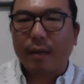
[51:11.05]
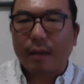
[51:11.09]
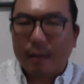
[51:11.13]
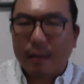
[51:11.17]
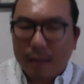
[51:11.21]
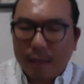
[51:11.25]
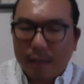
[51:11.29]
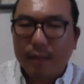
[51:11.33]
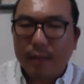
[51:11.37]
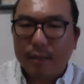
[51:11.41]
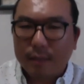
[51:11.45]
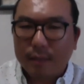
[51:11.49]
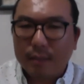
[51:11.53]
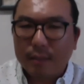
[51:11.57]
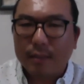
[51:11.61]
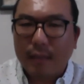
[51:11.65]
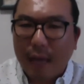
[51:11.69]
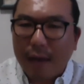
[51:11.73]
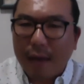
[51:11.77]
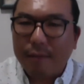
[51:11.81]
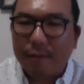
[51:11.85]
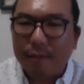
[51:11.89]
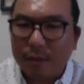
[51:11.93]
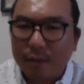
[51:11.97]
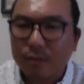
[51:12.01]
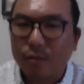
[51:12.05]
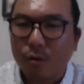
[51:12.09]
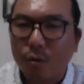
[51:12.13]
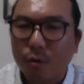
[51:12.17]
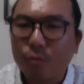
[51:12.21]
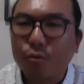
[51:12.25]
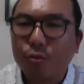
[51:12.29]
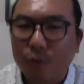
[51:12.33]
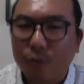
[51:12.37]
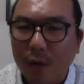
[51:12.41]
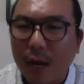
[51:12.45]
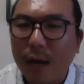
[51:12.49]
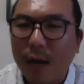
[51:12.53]
he's having his own
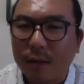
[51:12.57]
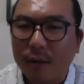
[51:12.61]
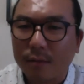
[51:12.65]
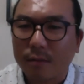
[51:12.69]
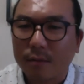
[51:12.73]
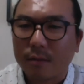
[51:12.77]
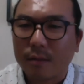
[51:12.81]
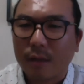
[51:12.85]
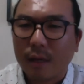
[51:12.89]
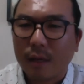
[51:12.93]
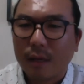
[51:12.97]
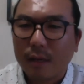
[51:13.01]
trials.